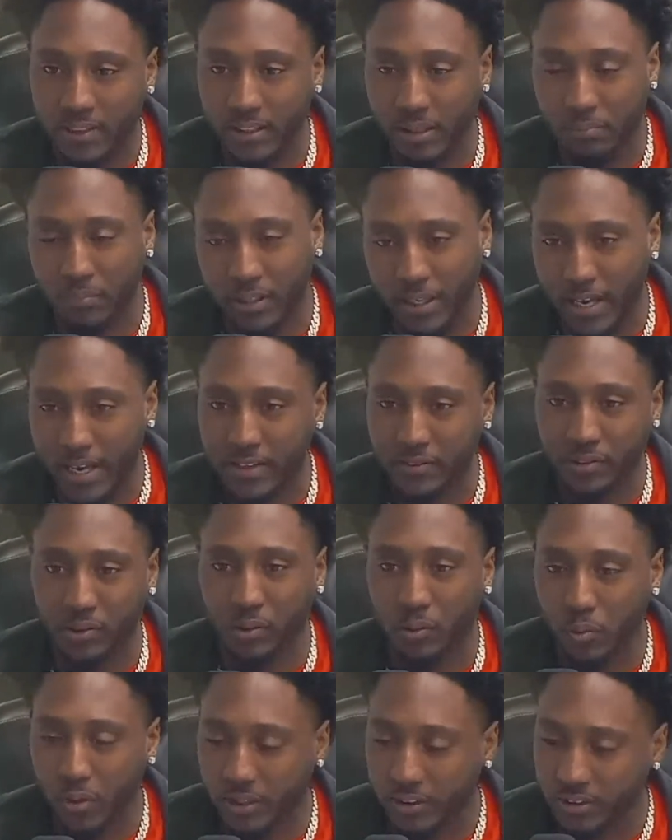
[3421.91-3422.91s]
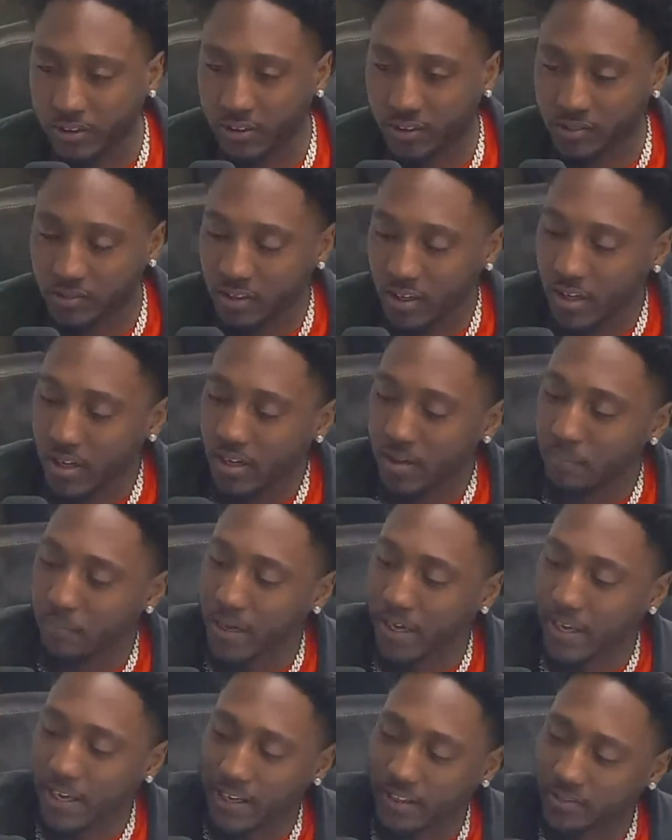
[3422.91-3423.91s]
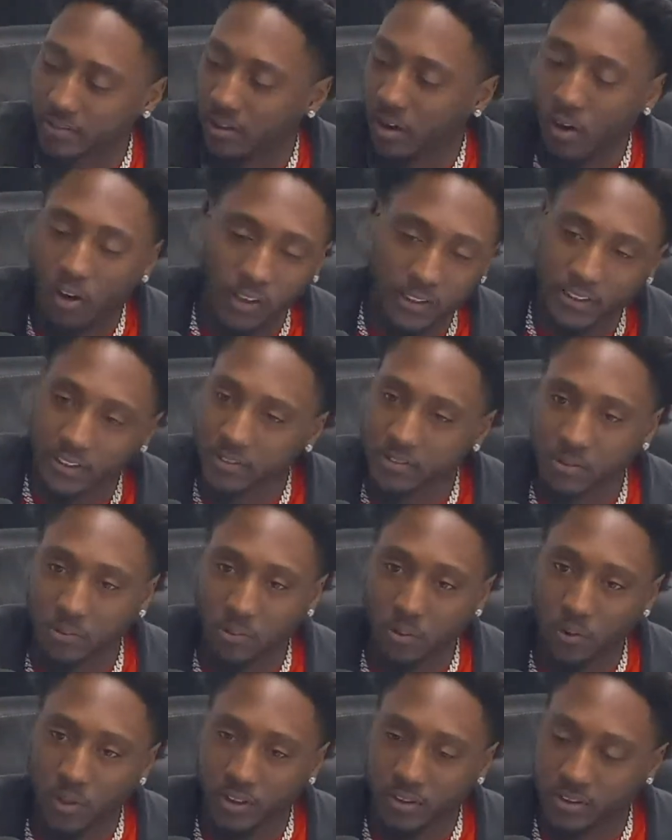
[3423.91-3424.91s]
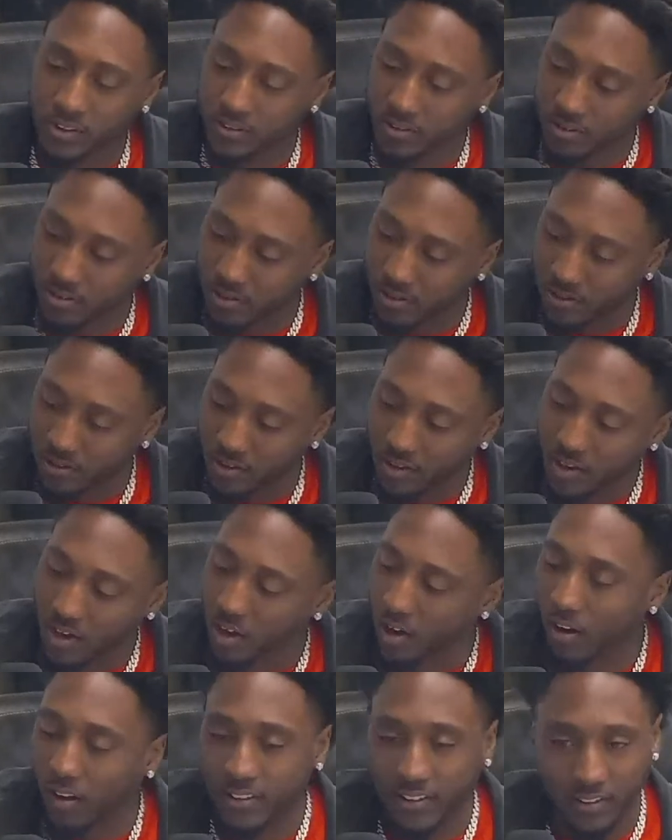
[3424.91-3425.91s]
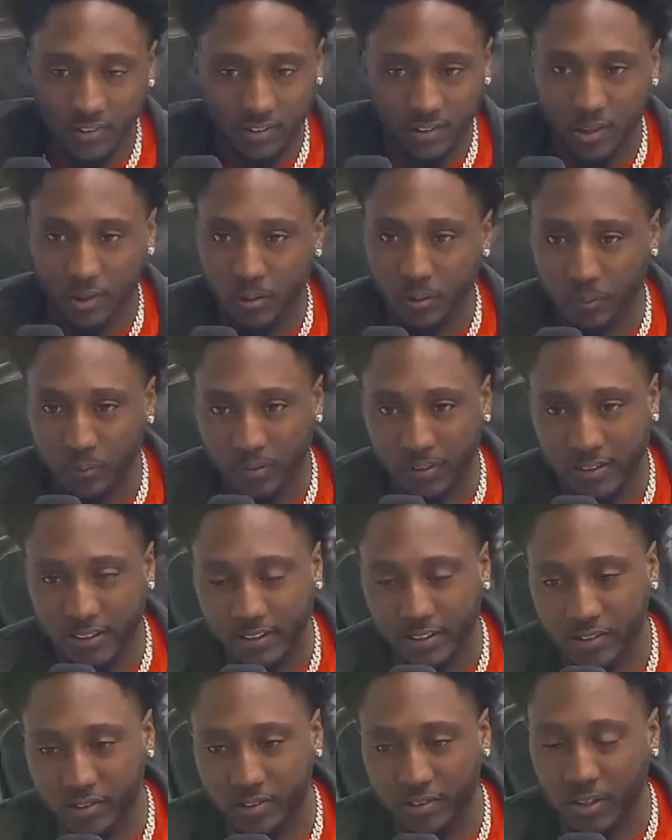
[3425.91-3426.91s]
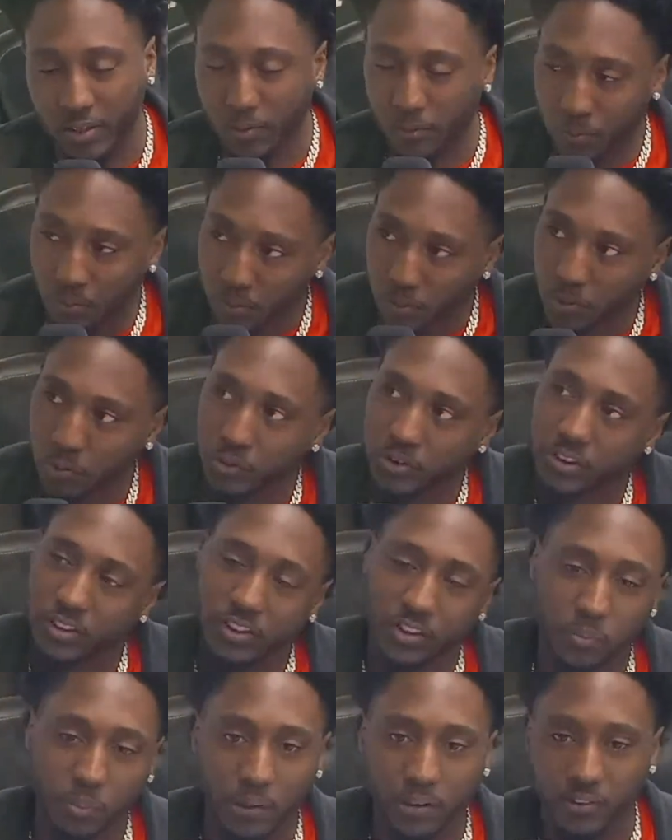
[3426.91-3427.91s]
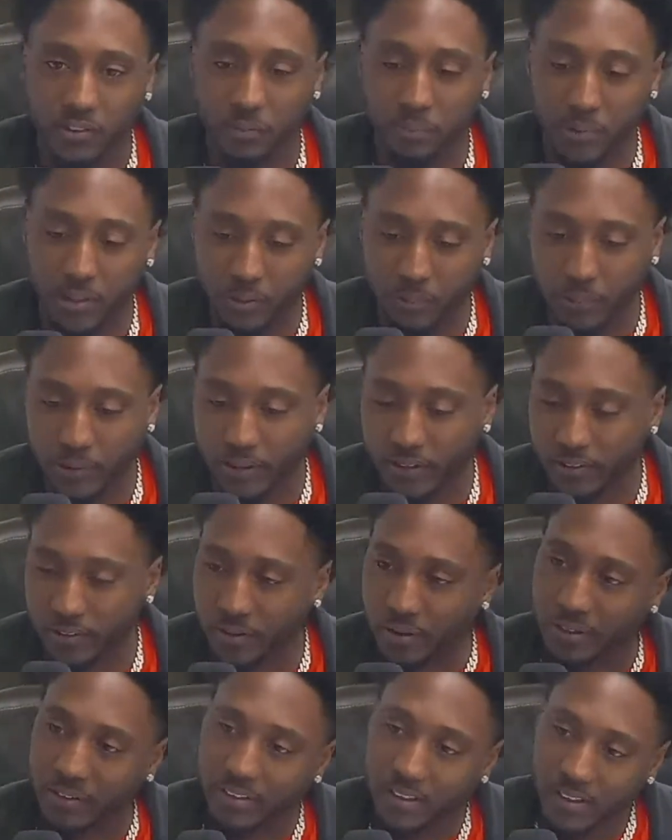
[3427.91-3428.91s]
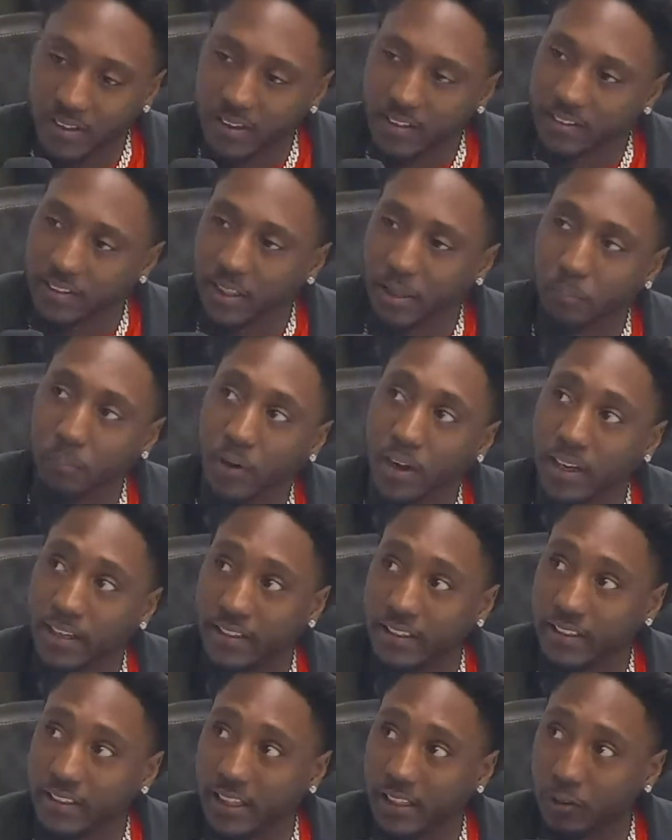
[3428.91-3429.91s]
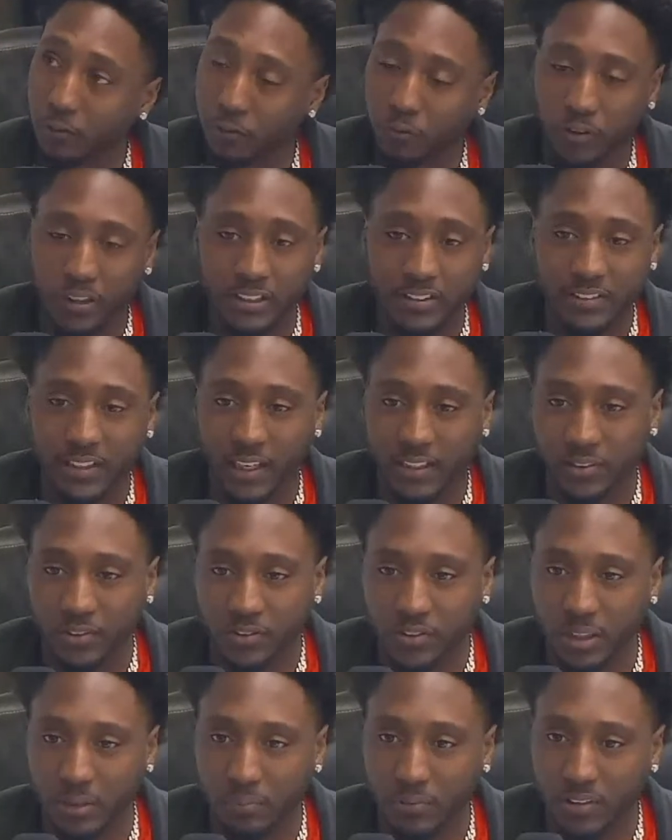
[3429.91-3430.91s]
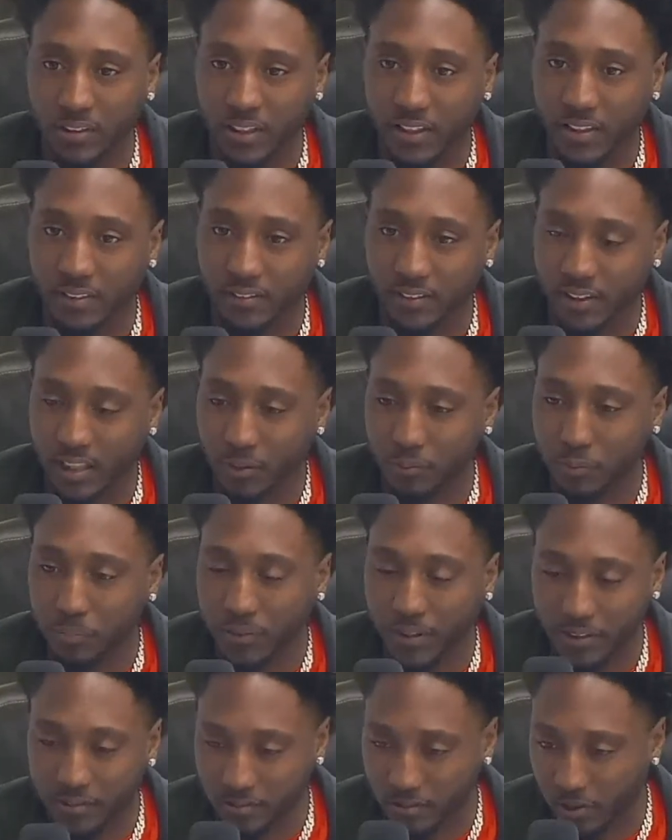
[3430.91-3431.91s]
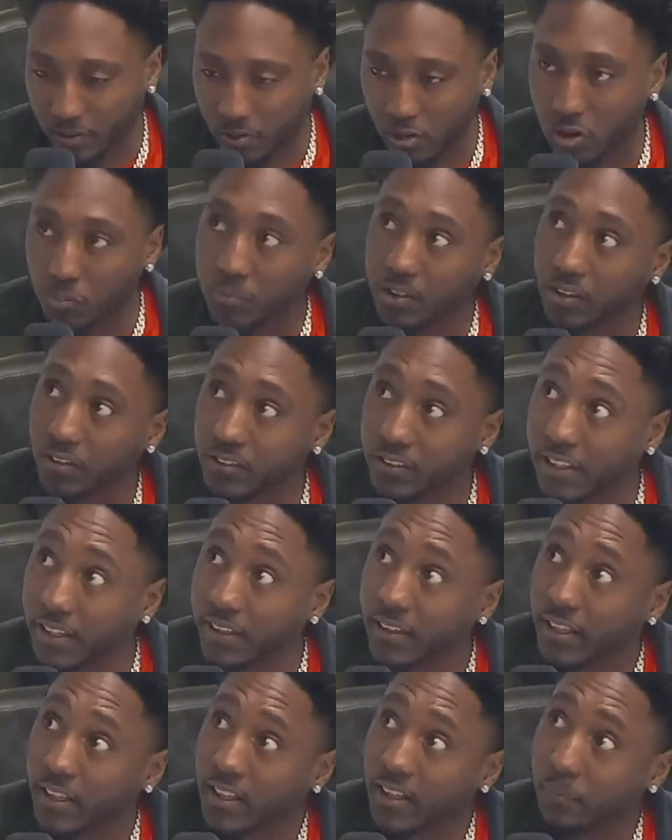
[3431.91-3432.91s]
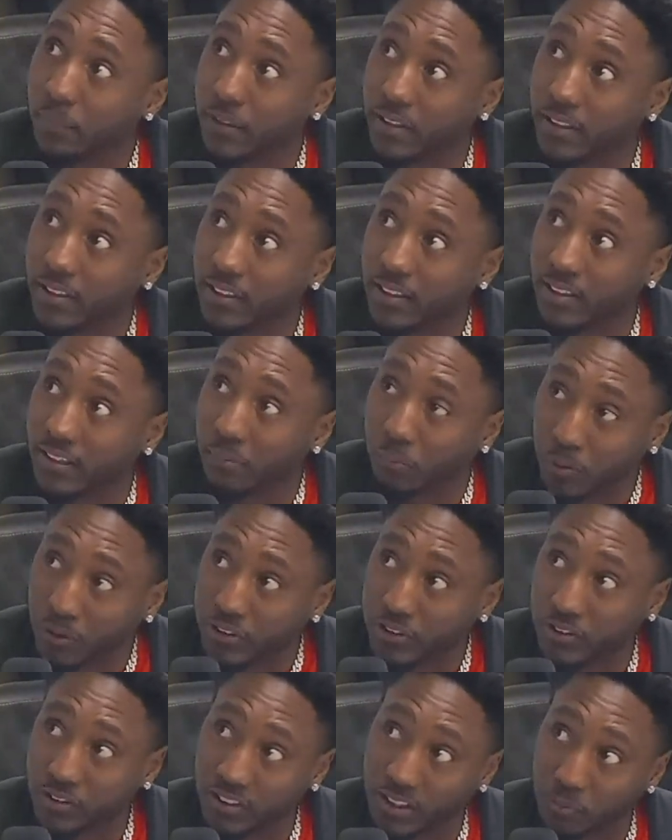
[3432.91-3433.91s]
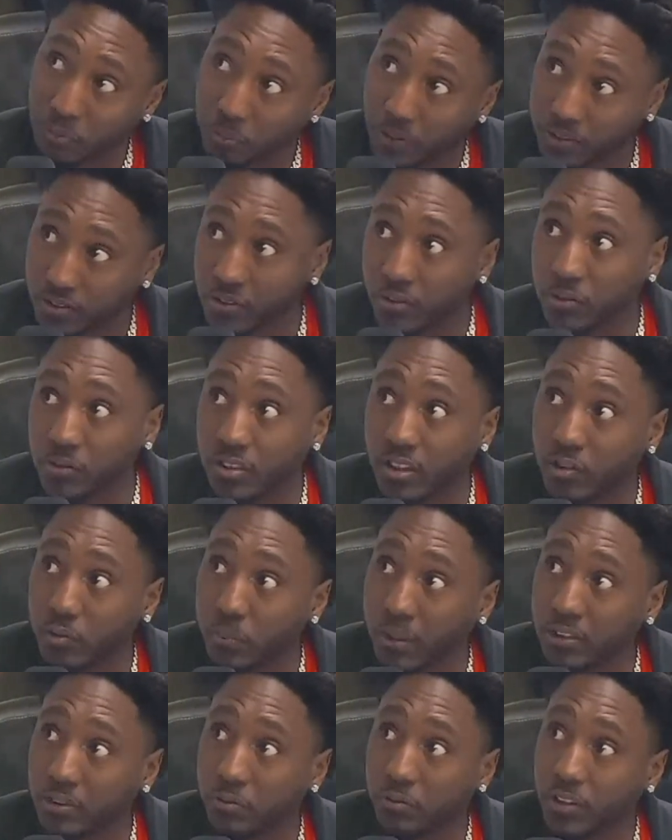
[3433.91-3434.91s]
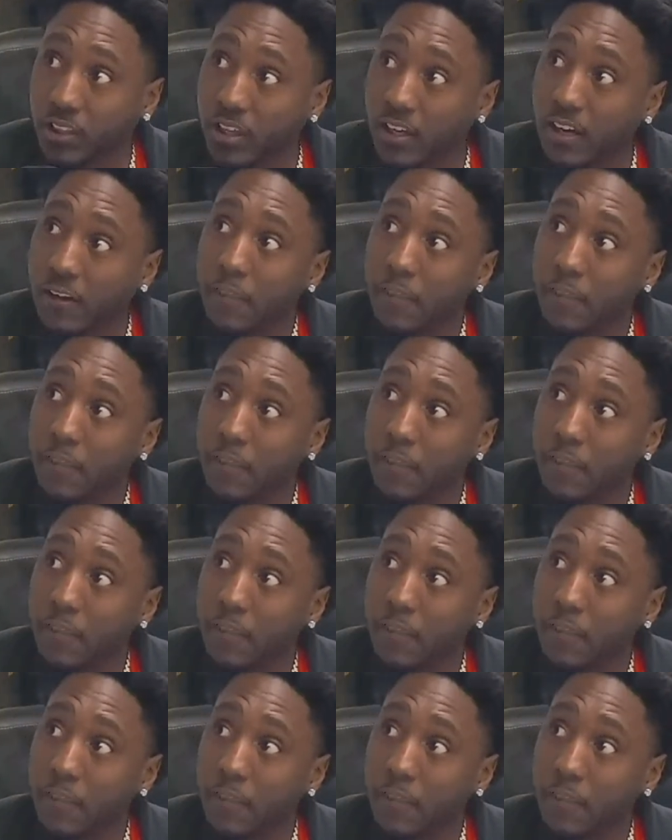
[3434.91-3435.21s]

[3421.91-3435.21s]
I'm going to be asking questions. Might ask the audience some questions, and the audience go let us know who should this person be with. And then they'll probably get like a free date or something at the Neighbor's Place. Don't quote me on that. But I'm pretty sure Neighbor's Place going to do something special for y'all.